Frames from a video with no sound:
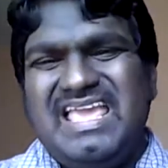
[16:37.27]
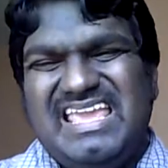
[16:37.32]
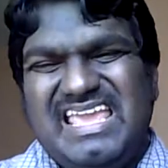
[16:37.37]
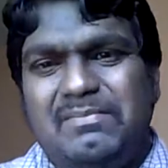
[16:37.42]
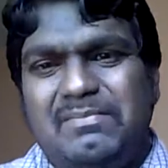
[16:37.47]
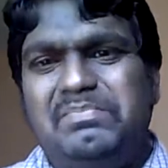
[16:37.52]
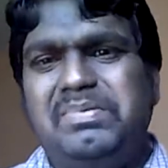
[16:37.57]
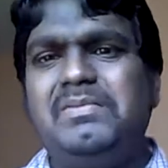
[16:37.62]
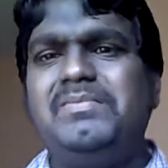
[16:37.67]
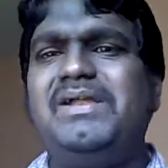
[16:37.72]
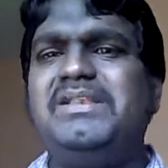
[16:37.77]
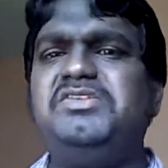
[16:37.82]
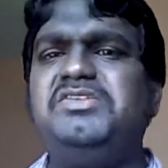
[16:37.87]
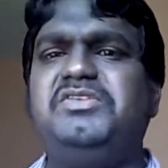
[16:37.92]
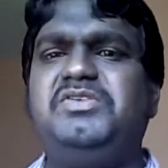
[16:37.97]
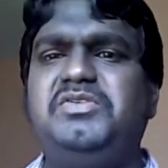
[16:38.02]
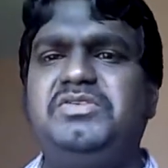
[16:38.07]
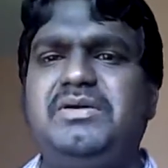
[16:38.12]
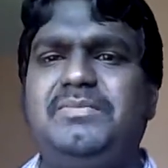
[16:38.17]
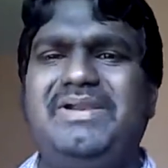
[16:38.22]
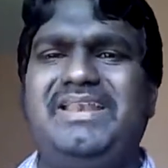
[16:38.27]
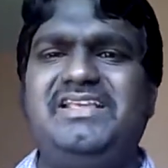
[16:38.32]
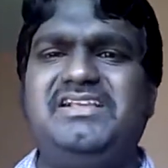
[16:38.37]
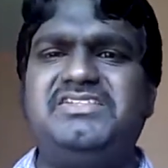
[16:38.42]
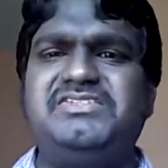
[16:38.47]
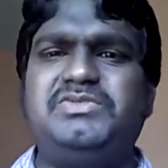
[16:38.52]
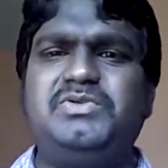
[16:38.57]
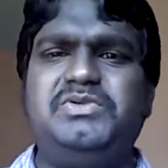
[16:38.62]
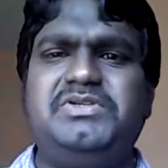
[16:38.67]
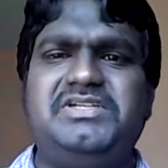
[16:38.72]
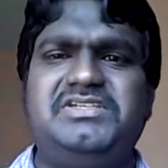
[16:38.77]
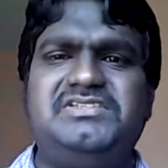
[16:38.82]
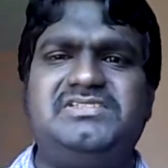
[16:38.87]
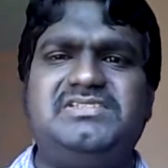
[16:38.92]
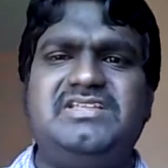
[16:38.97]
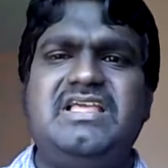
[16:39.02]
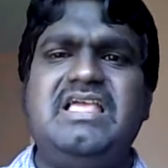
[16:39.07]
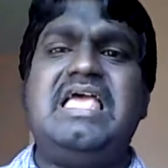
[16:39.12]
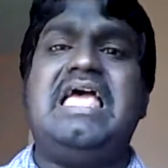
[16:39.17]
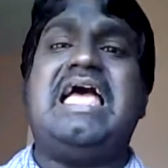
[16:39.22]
implemented to the medical students,